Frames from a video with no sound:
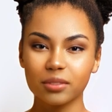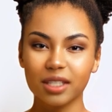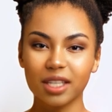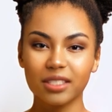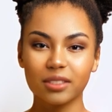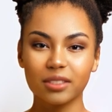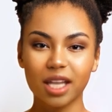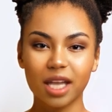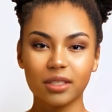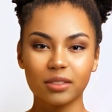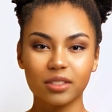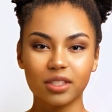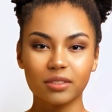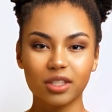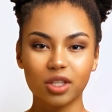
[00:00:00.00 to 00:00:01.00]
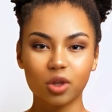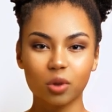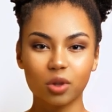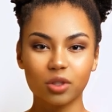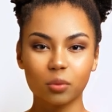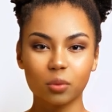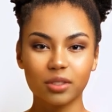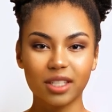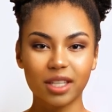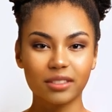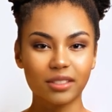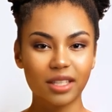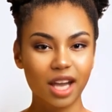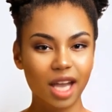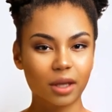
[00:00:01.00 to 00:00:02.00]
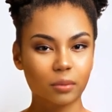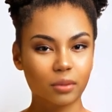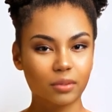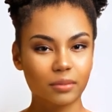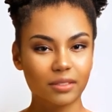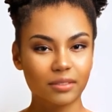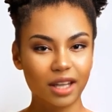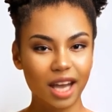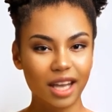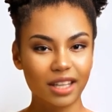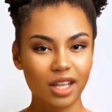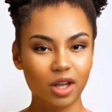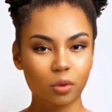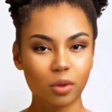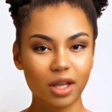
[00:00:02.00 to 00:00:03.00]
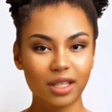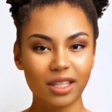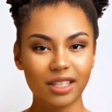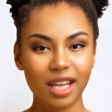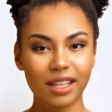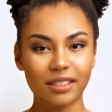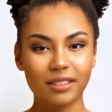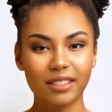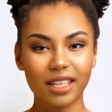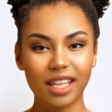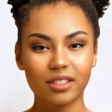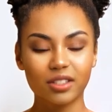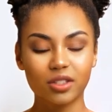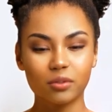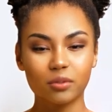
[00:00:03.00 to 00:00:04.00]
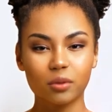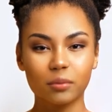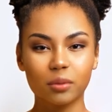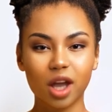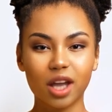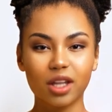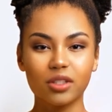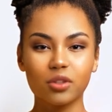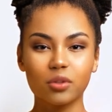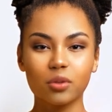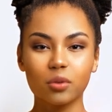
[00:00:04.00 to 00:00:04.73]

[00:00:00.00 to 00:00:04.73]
His talent on the court was undeniable, and he quickly gained attention from college